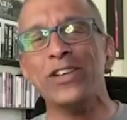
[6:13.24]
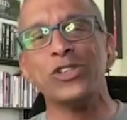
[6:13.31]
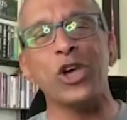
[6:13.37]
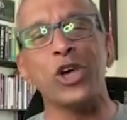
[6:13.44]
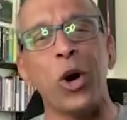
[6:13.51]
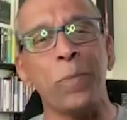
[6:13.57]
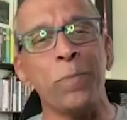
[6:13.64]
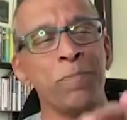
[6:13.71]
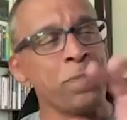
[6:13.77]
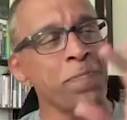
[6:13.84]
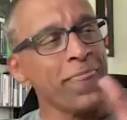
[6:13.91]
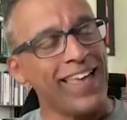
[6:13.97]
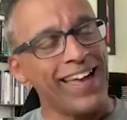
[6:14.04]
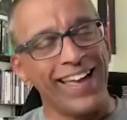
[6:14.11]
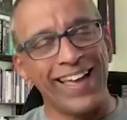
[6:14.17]
so
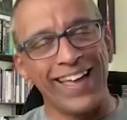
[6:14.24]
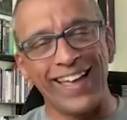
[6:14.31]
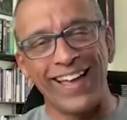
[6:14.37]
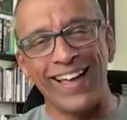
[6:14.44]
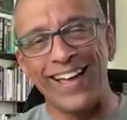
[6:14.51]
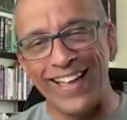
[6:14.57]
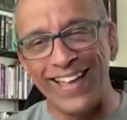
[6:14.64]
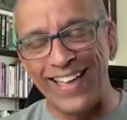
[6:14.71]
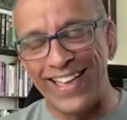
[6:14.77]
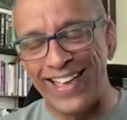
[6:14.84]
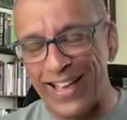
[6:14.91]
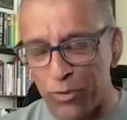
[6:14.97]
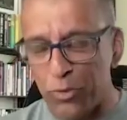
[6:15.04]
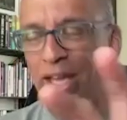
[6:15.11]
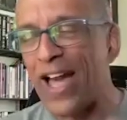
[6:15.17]

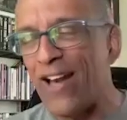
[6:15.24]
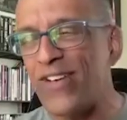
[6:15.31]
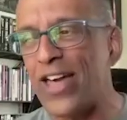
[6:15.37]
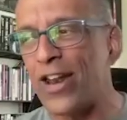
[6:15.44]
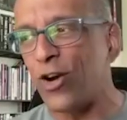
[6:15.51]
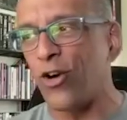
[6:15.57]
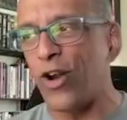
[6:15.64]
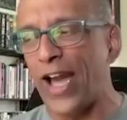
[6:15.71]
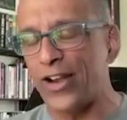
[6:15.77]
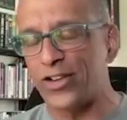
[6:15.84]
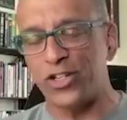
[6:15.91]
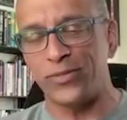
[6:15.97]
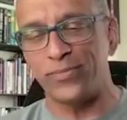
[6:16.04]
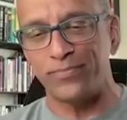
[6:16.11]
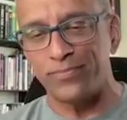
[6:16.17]
we have that
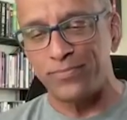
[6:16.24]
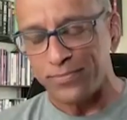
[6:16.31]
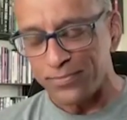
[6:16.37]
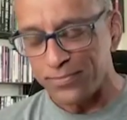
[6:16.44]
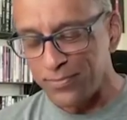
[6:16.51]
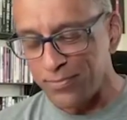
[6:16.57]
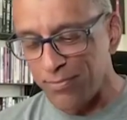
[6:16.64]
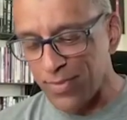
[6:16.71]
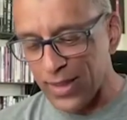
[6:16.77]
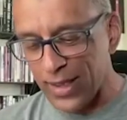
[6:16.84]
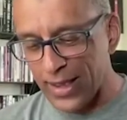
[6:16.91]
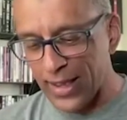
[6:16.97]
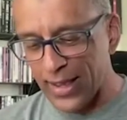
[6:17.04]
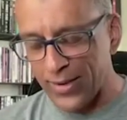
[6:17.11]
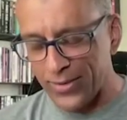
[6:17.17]
interaction,
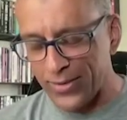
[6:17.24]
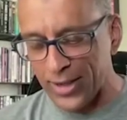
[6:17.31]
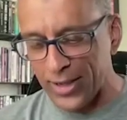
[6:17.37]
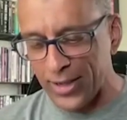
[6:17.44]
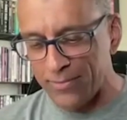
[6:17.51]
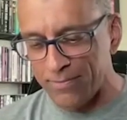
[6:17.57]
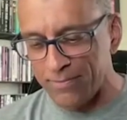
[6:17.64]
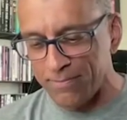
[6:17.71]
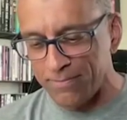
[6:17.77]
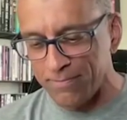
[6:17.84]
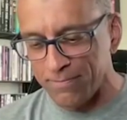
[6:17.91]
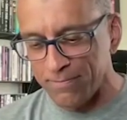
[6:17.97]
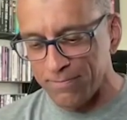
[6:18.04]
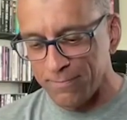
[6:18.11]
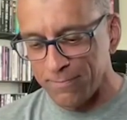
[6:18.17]
and
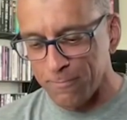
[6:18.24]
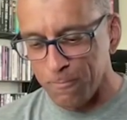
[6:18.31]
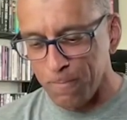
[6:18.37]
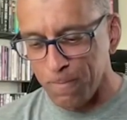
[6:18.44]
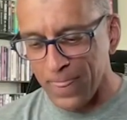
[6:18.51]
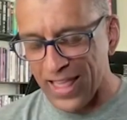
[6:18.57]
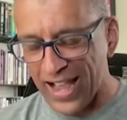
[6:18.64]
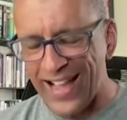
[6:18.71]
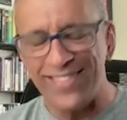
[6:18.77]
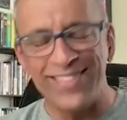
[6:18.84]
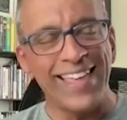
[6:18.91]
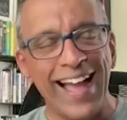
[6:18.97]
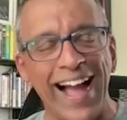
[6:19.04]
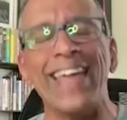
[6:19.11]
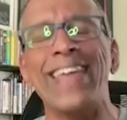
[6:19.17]
I
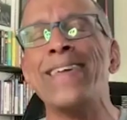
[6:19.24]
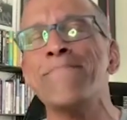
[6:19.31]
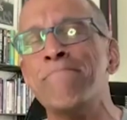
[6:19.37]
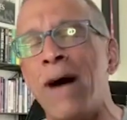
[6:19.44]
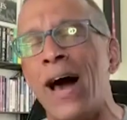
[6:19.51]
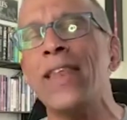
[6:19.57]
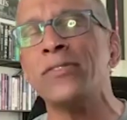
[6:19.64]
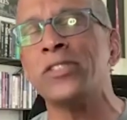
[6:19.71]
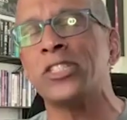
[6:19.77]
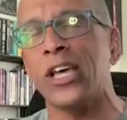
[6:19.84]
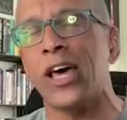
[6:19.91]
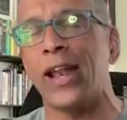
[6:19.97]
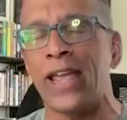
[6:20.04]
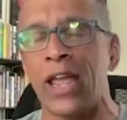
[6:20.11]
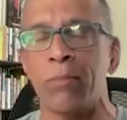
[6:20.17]
think he might have
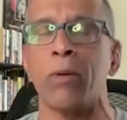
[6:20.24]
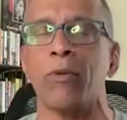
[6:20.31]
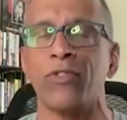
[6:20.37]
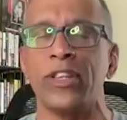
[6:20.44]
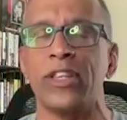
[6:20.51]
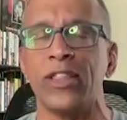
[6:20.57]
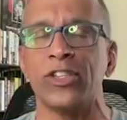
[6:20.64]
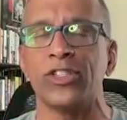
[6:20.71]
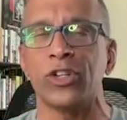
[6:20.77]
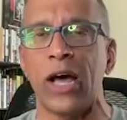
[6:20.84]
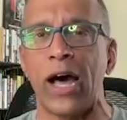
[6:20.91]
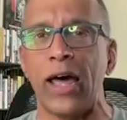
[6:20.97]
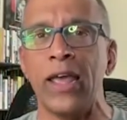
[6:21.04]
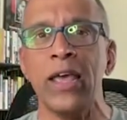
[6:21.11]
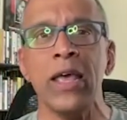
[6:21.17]
said, I can't remember if he did this or
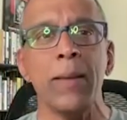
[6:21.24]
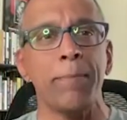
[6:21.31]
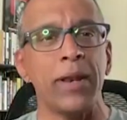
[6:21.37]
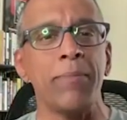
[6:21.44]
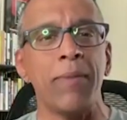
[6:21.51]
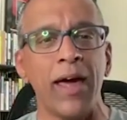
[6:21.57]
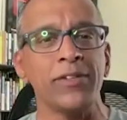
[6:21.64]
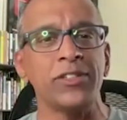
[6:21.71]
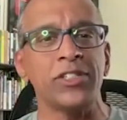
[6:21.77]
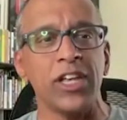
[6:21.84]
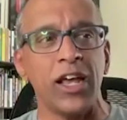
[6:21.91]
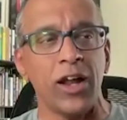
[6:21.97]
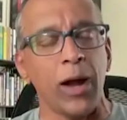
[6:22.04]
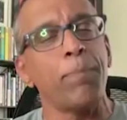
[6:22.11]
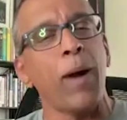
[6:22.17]
not, but he might have
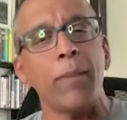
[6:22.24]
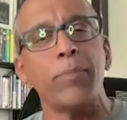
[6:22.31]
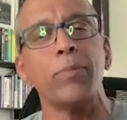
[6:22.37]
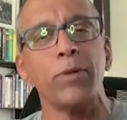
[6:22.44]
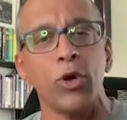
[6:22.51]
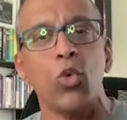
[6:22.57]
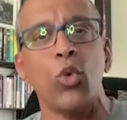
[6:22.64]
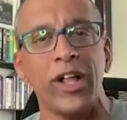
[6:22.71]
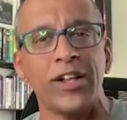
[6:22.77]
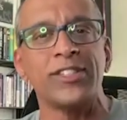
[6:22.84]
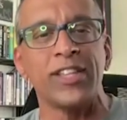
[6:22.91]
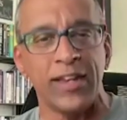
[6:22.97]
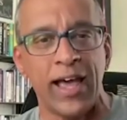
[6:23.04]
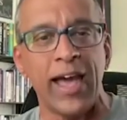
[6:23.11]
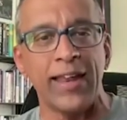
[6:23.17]
said, I probably will
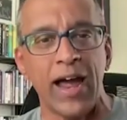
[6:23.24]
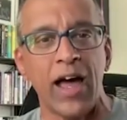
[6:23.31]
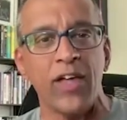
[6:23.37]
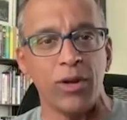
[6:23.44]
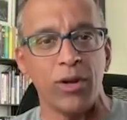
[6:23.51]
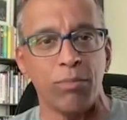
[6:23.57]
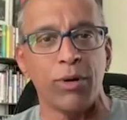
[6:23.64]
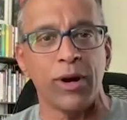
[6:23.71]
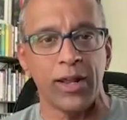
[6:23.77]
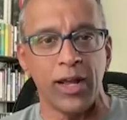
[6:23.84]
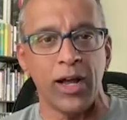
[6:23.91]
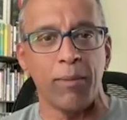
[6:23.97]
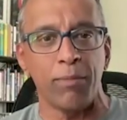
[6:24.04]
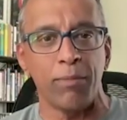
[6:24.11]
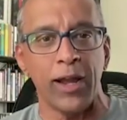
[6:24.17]
tonight now that you bring it
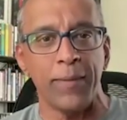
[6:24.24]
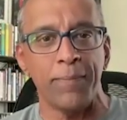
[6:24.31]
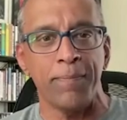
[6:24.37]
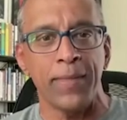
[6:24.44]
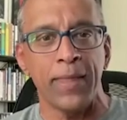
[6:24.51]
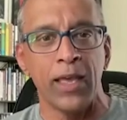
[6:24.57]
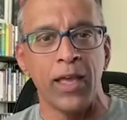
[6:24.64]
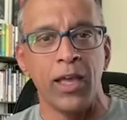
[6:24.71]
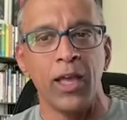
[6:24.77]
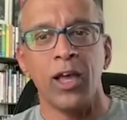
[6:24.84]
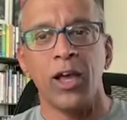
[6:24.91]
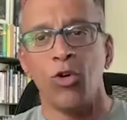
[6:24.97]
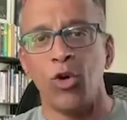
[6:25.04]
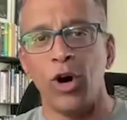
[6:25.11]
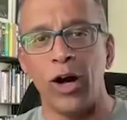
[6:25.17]
up, right?
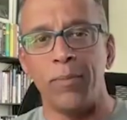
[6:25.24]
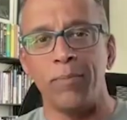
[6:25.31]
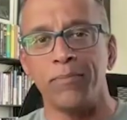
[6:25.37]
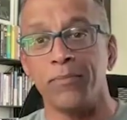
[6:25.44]
Um,